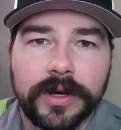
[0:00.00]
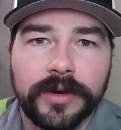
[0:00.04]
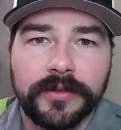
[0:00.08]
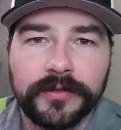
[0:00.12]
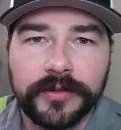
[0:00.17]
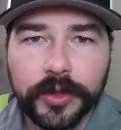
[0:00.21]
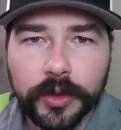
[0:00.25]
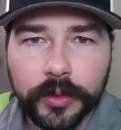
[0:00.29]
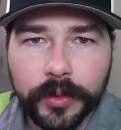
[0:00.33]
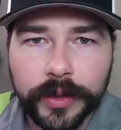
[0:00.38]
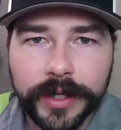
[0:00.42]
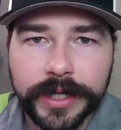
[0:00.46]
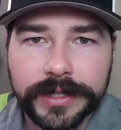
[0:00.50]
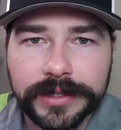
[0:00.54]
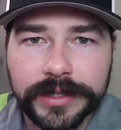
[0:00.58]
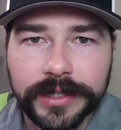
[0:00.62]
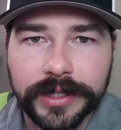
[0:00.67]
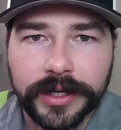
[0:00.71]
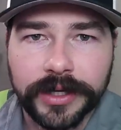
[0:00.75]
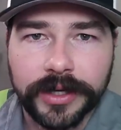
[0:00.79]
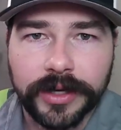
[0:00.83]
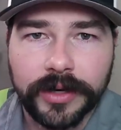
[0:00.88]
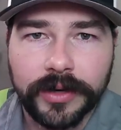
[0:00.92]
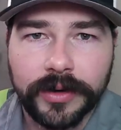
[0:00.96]
A few weeks
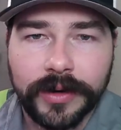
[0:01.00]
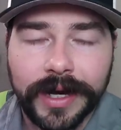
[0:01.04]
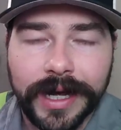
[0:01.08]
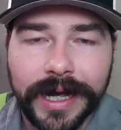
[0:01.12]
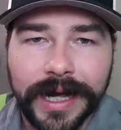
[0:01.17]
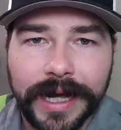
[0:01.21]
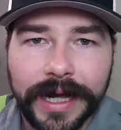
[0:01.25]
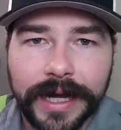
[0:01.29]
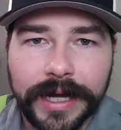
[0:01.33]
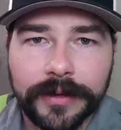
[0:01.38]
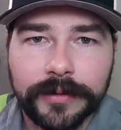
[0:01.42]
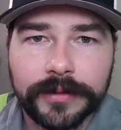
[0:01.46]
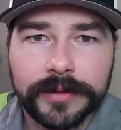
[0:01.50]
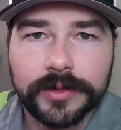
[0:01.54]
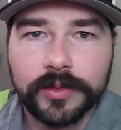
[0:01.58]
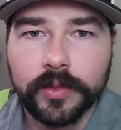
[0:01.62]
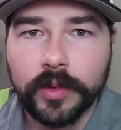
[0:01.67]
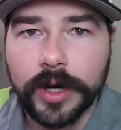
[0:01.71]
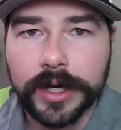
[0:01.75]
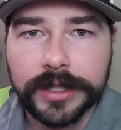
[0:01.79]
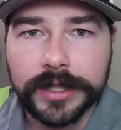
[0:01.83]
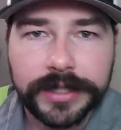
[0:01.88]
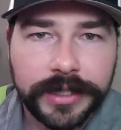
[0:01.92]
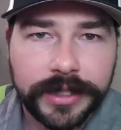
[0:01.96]
ago, I was
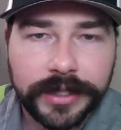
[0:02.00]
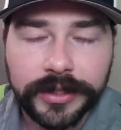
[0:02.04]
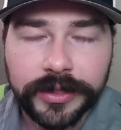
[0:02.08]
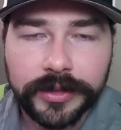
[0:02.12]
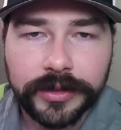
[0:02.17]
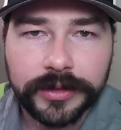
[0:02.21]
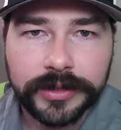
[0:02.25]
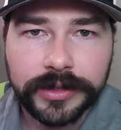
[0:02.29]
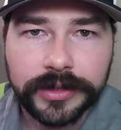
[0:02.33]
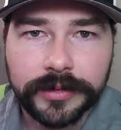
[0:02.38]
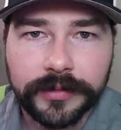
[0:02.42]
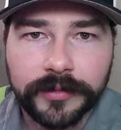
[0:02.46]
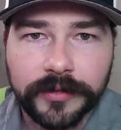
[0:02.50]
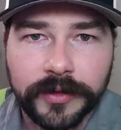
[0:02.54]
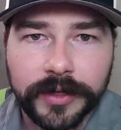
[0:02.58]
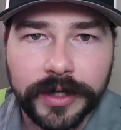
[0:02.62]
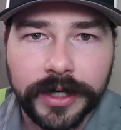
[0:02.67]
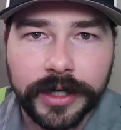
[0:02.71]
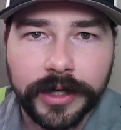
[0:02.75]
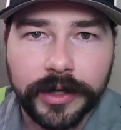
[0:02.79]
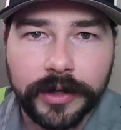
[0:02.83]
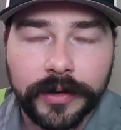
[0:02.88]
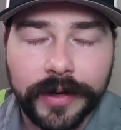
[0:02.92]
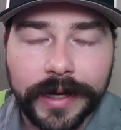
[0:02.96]
watching a YouTube
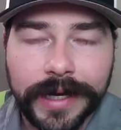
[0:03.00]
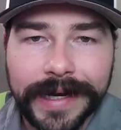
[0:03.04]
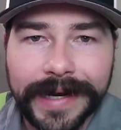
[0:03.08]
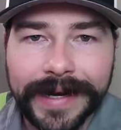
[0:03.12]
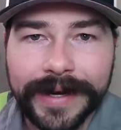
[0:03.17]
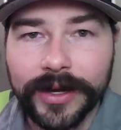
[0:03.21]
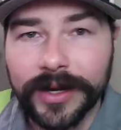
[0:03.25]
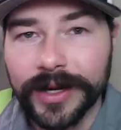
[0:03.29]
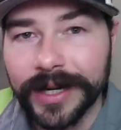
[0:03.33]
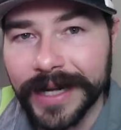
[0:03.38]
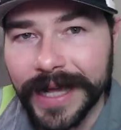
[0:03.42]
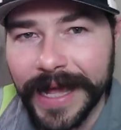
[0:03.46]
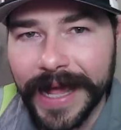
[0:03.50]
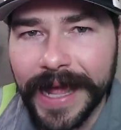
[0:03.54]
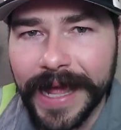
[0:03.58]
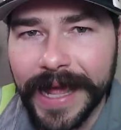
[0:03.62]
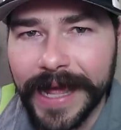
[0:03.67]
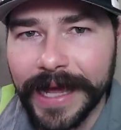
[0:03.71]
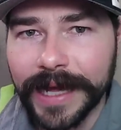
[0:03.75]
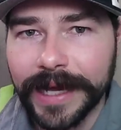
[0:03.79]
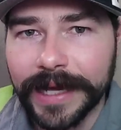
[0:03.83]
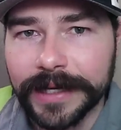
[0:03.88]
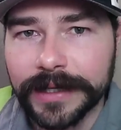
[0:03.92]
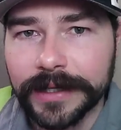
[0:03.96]
video, and I got an
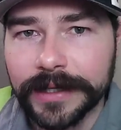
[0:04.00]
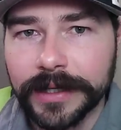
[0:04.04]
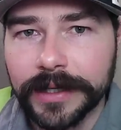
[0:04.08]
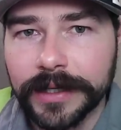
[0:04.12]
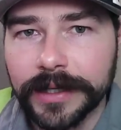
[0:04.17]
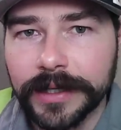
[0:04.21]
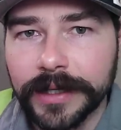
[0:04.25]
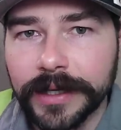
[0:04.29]
ad,